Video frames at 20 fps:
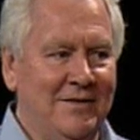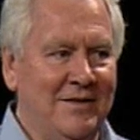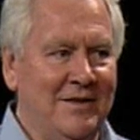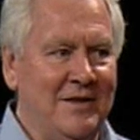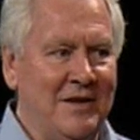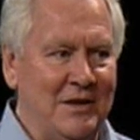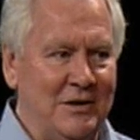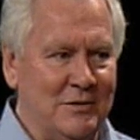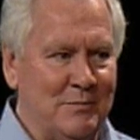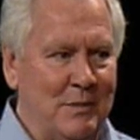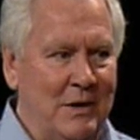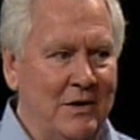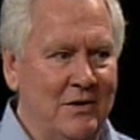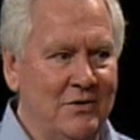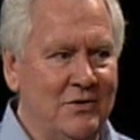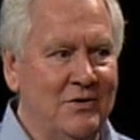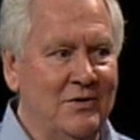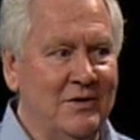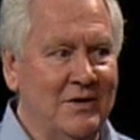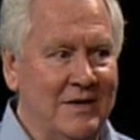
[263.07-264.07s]
than the
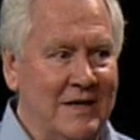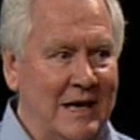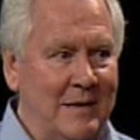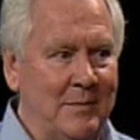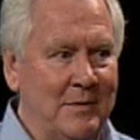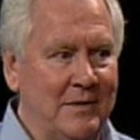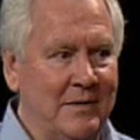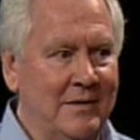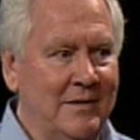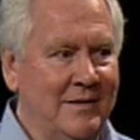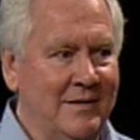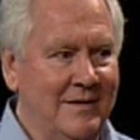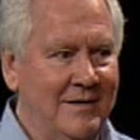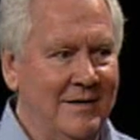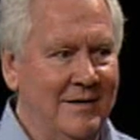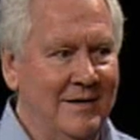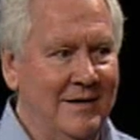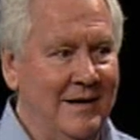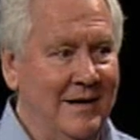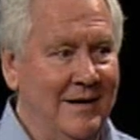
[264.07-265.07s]
explosion that happened
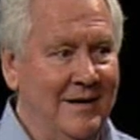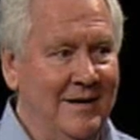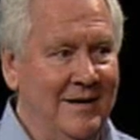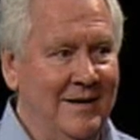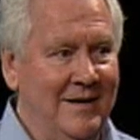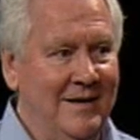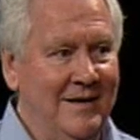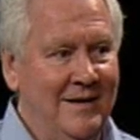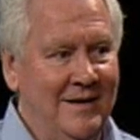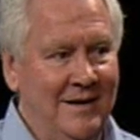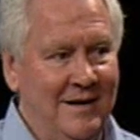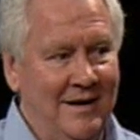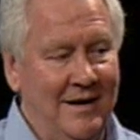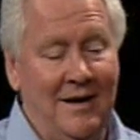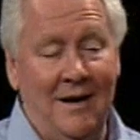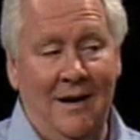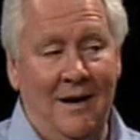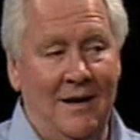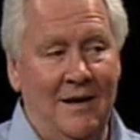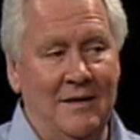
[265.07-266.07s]

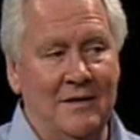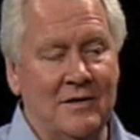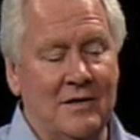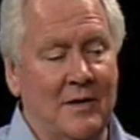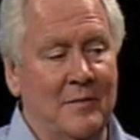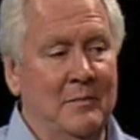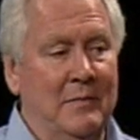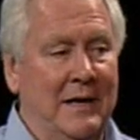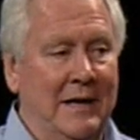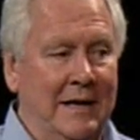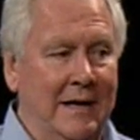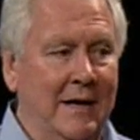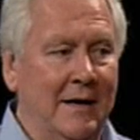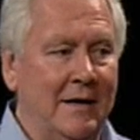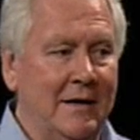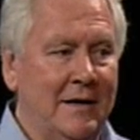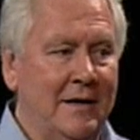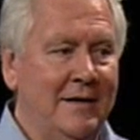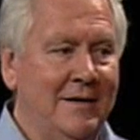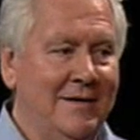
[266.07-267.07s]
in some back
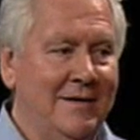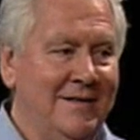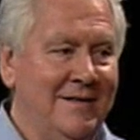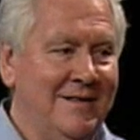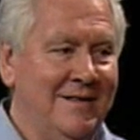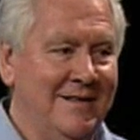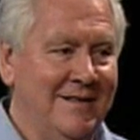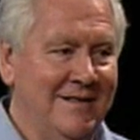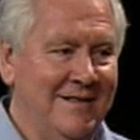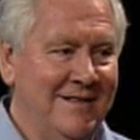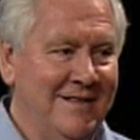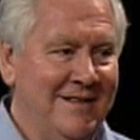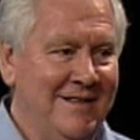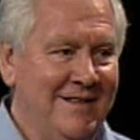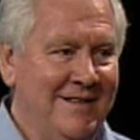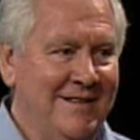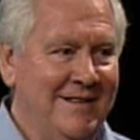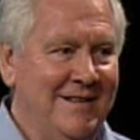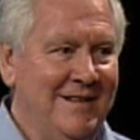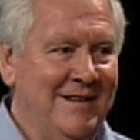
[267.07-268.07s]
alley
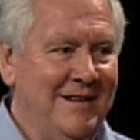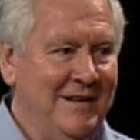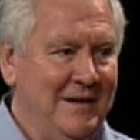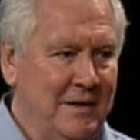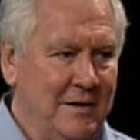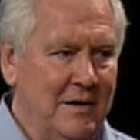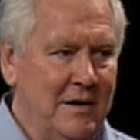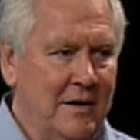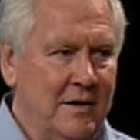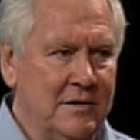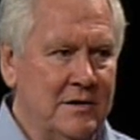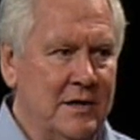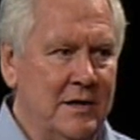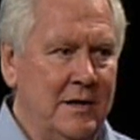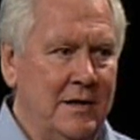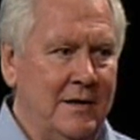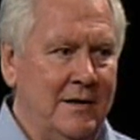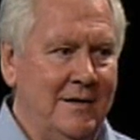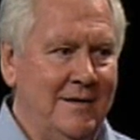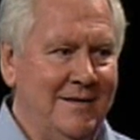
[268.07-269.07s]
in another
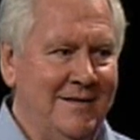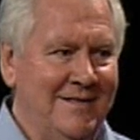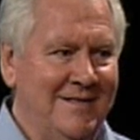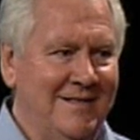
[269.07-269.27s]
city.